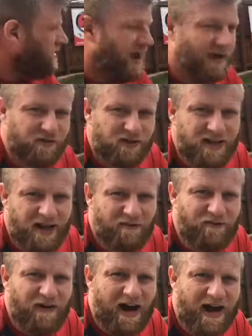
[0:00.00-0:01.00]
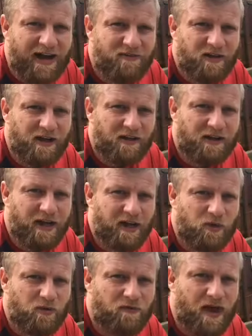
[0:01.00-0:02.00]
they have to take 5 little
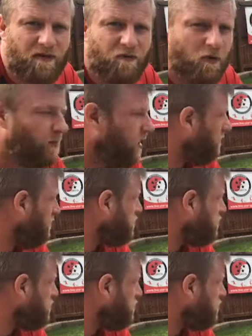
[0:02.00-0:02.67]
kicks with their football.